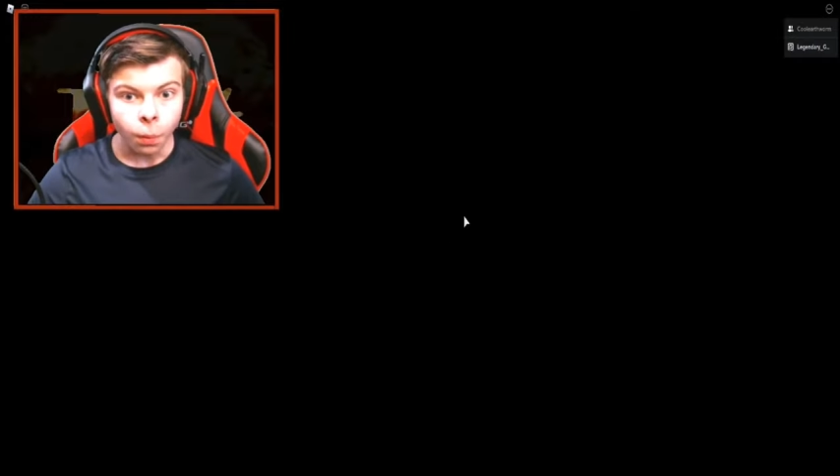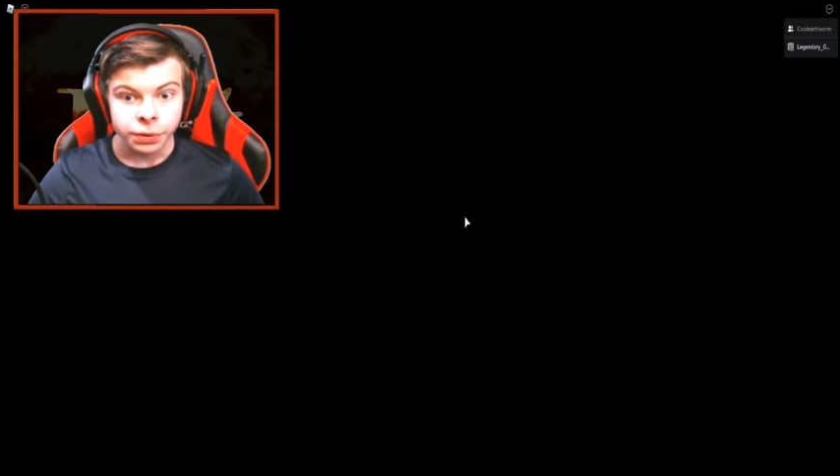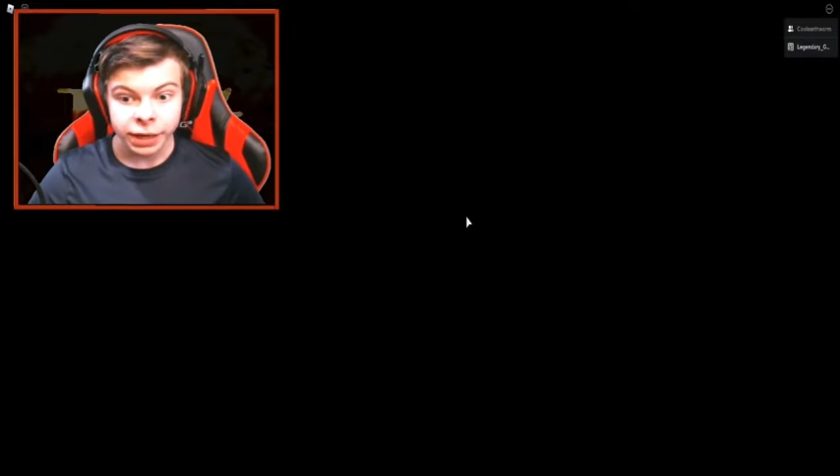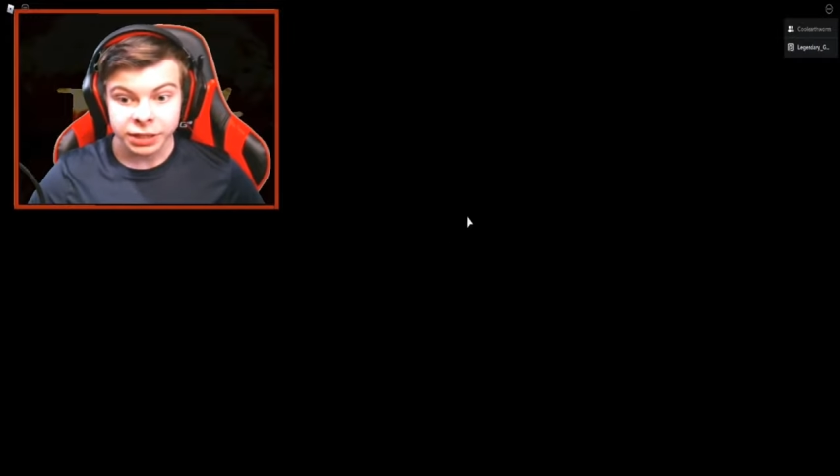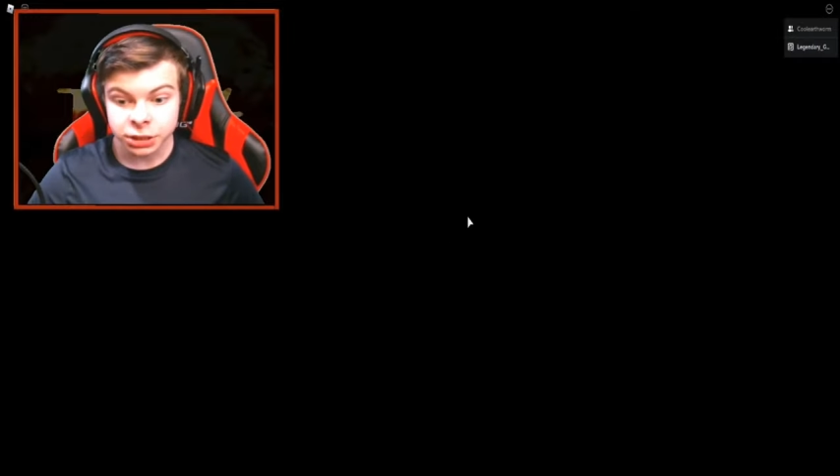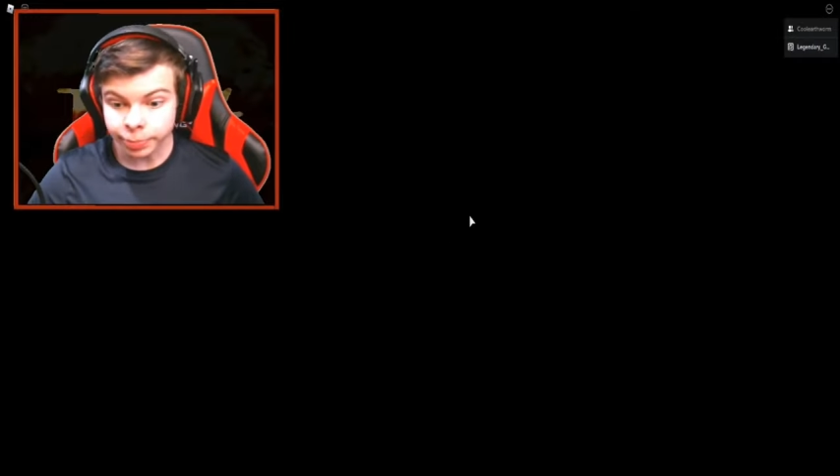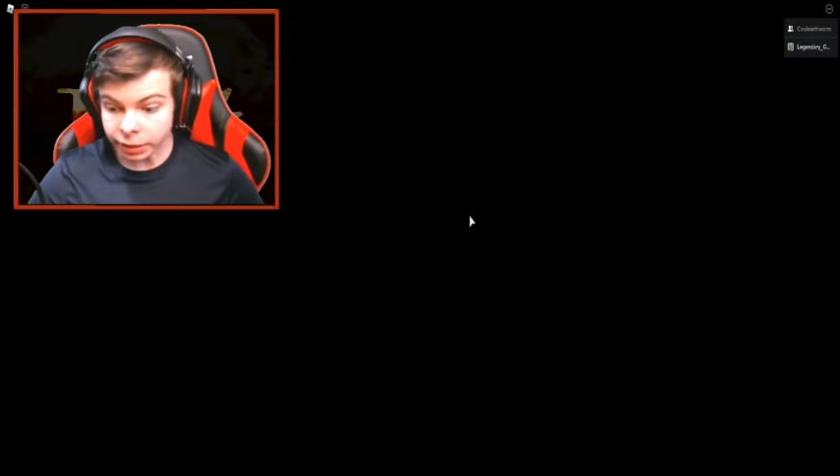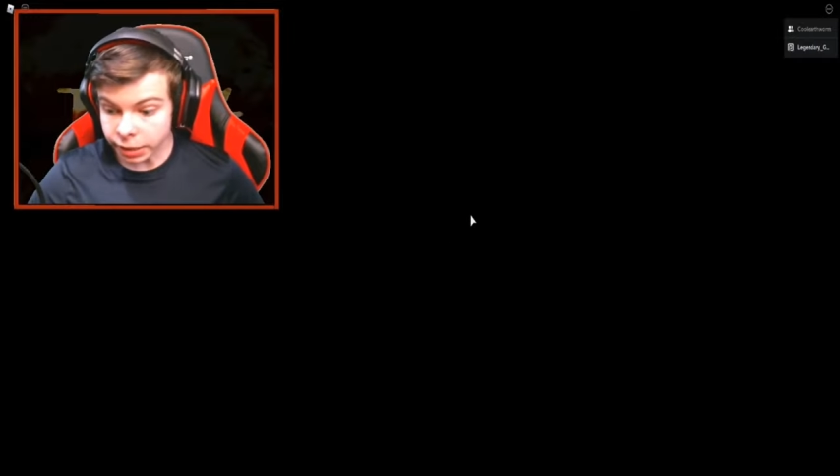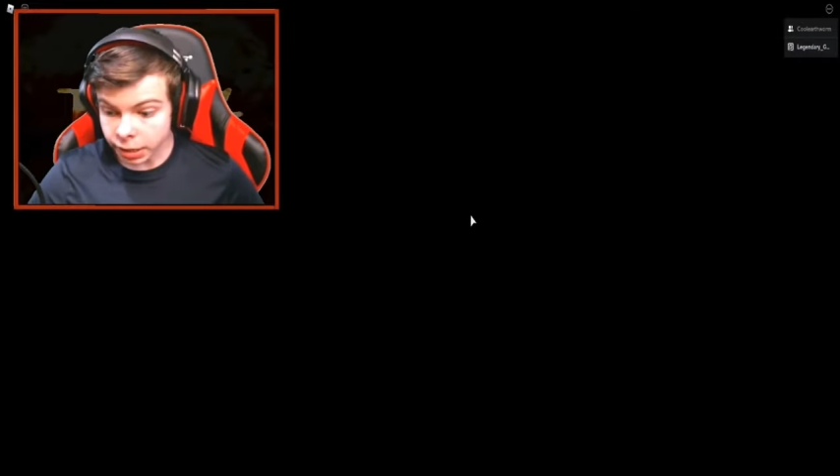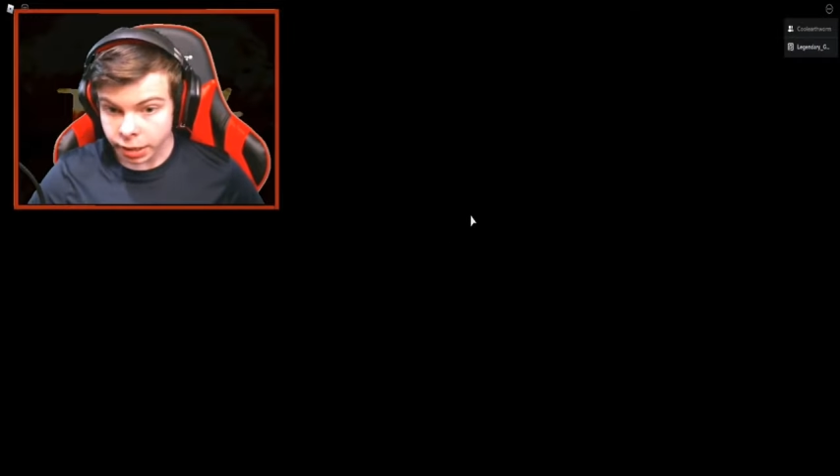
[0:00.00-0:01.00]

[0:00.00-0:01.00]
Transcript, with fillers: Did I just beat it?